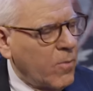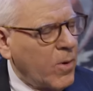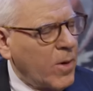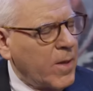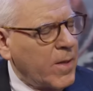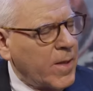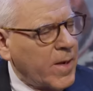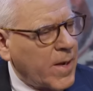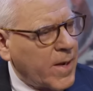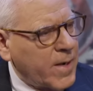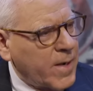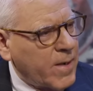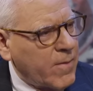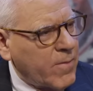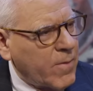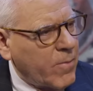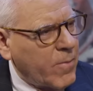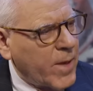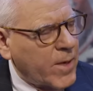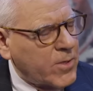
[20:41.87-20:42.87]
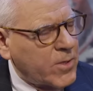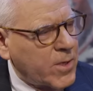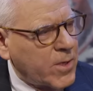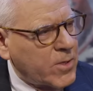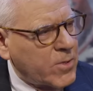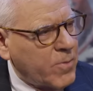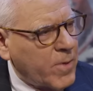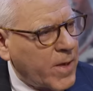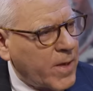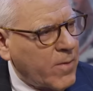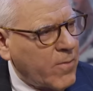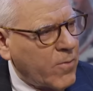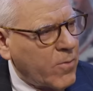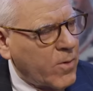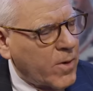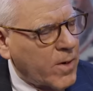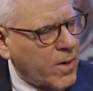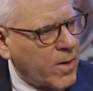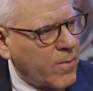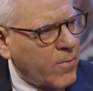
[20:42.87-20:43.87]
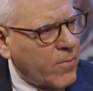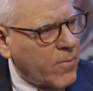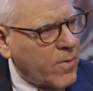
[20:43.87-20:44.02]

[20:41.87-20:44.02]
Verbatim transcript: where did the idea of the Mexicans paying for it come